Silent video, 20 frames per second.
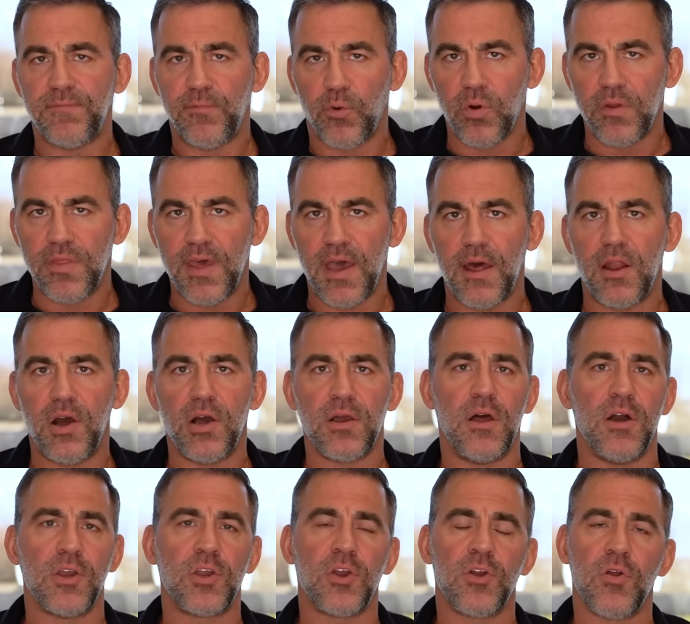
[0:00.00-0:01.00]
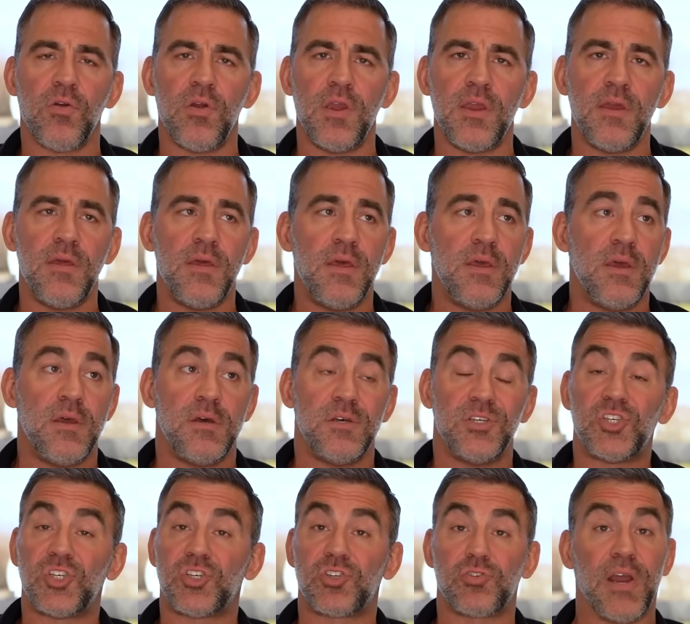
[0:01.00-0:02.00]
for that occurring.
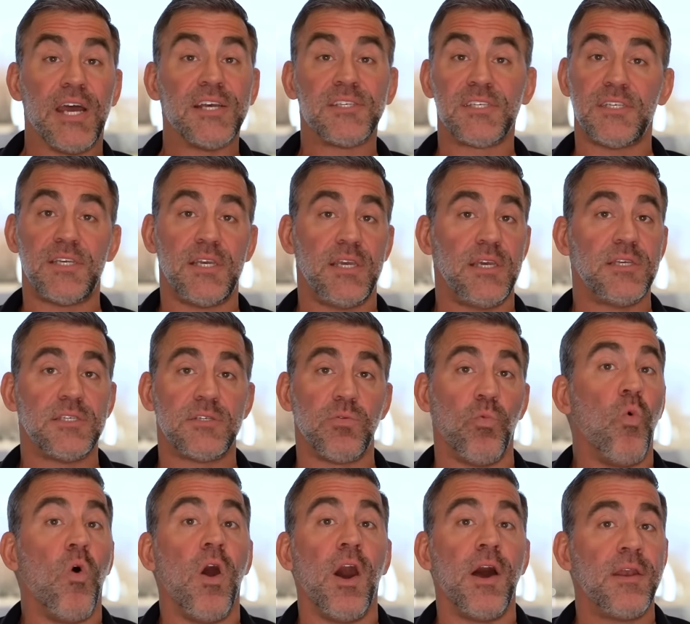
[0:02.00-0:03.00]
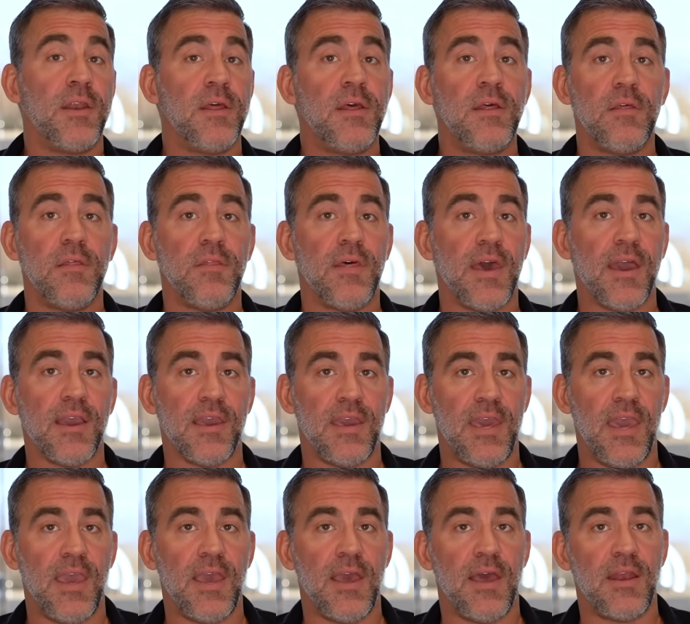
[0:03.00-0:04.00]
Stress is one that
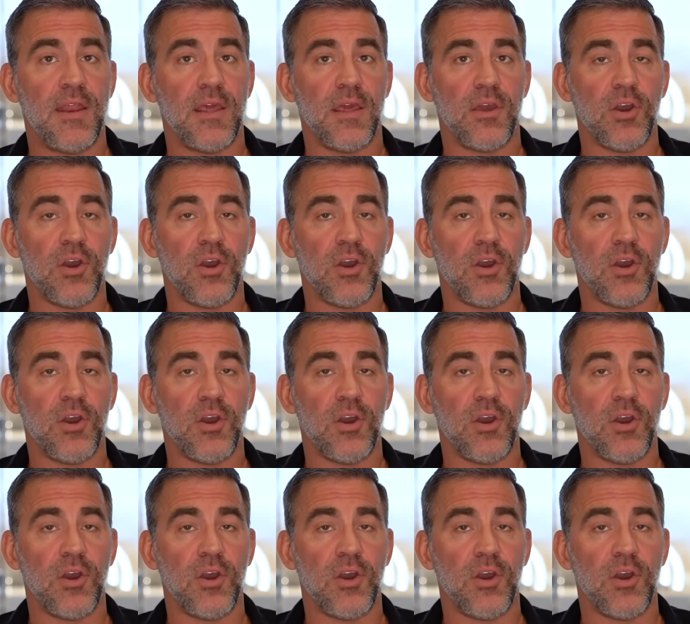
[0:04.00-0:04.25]
can